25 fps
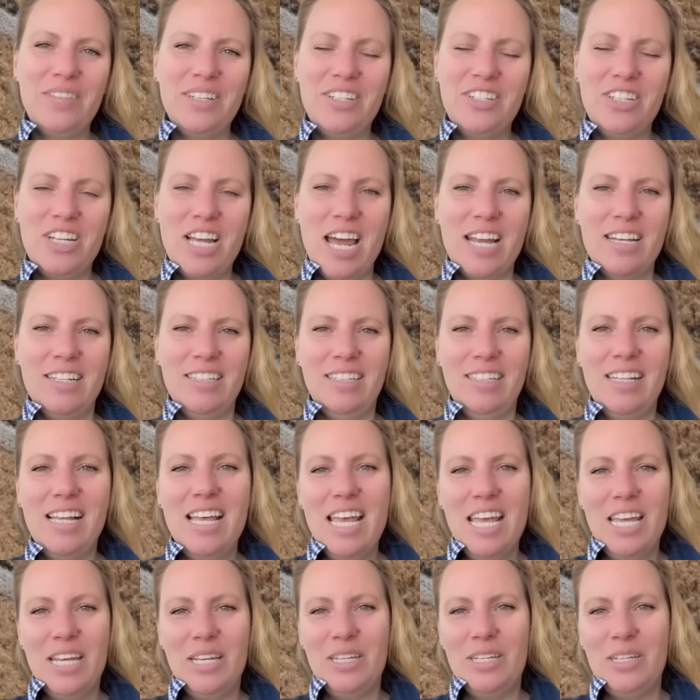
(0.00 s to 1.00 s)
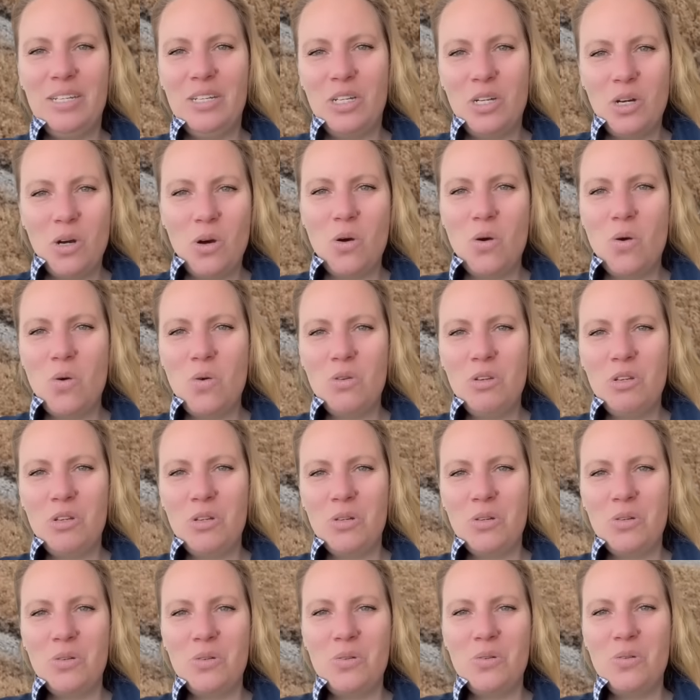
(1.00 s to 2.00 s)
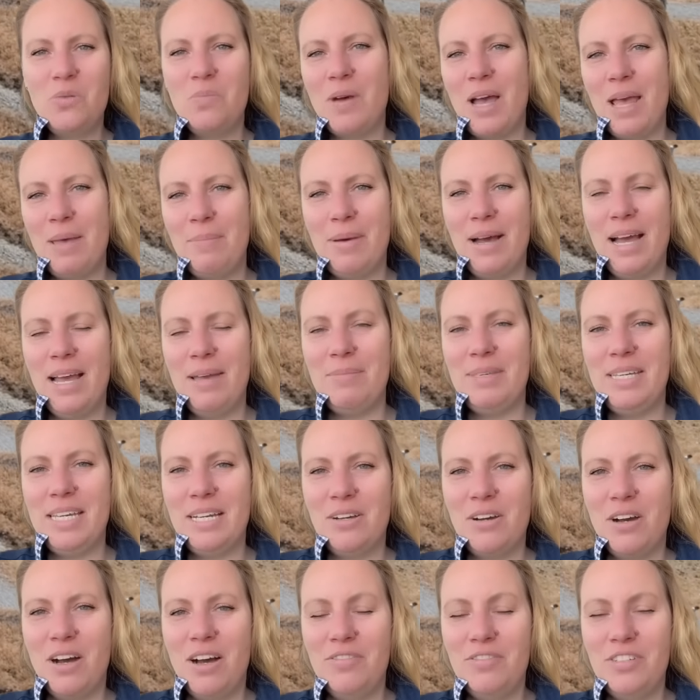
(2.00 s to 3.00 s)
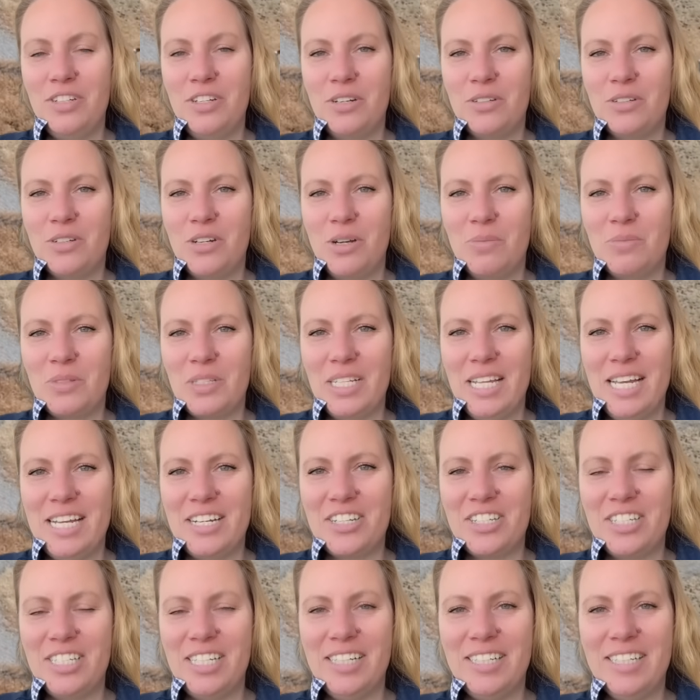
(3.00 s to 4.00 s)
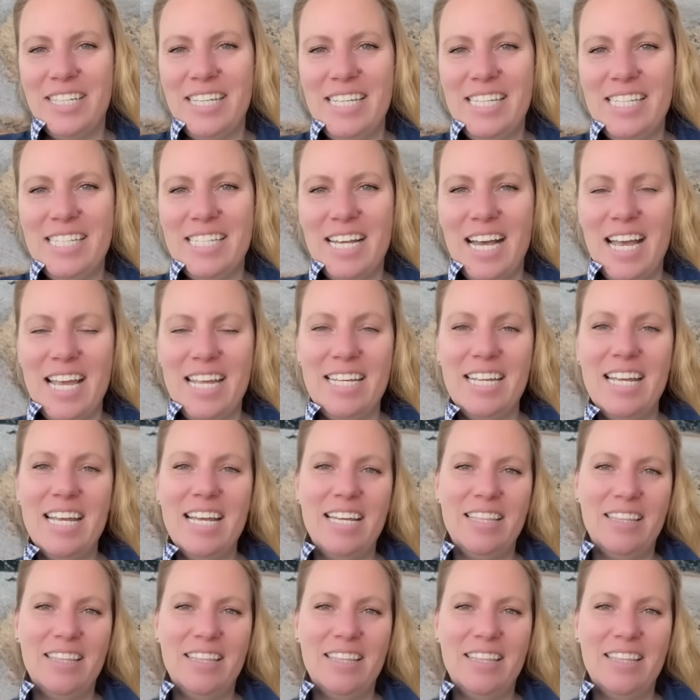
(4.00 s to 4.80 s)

the channel, go to my buymeacoffee.com/silky site.